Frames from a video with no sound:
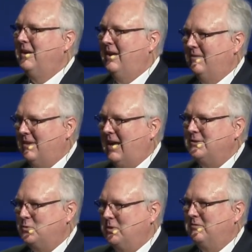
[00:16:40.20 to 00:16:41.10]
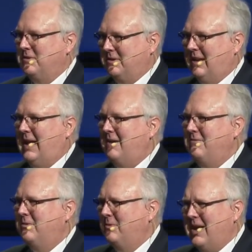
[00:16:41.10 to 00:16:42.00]
of God's will for your
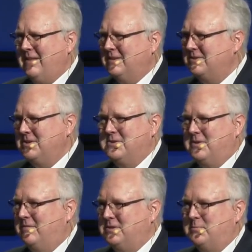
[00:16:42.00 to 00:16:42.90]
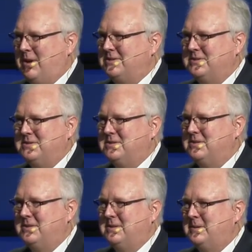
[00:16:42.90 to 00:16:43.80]
life, right in the center of His presence.
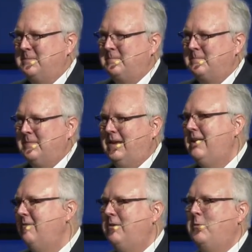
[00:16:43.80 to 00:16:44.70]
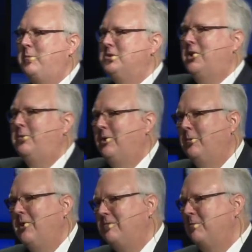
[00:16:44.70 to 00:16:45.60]
And even when we try to run
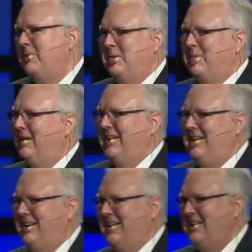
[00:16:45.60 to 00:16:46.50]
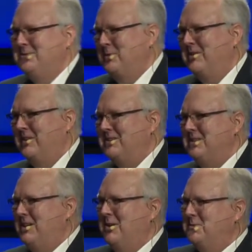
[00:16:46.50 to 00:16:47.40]
away from him, he, he's with us.
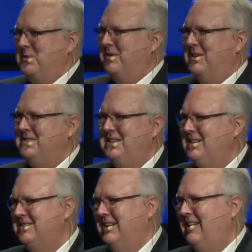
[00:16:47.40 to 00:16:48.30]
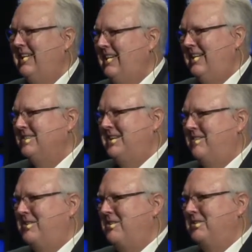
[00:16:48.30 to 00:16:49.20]
He goes with us. He doesn't, he doesn't
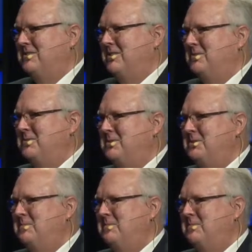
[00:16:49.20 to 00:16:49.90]
ever turn us loose.